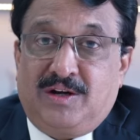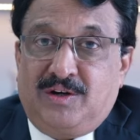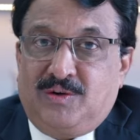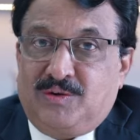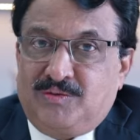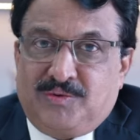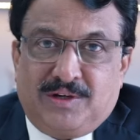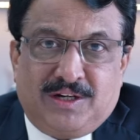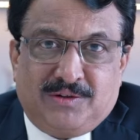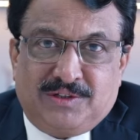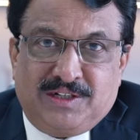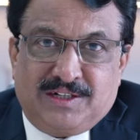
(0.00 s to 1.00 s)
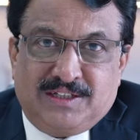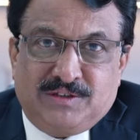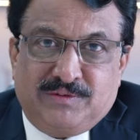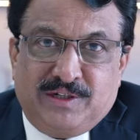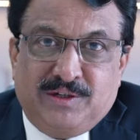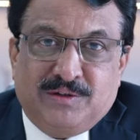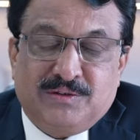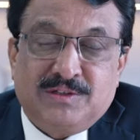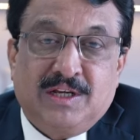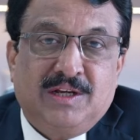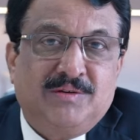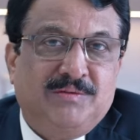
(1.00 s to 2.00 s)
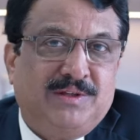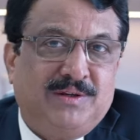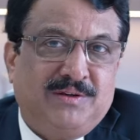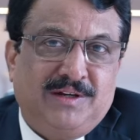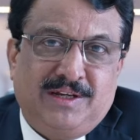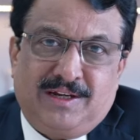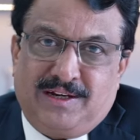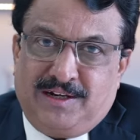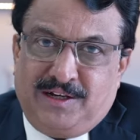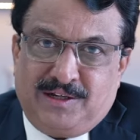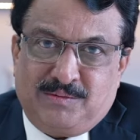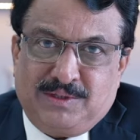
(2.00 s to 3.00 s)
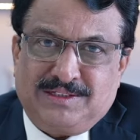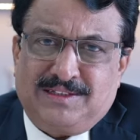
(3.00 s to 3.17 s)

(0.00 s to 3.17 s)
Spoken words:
Don't forget to share these videos with your near and dear ones.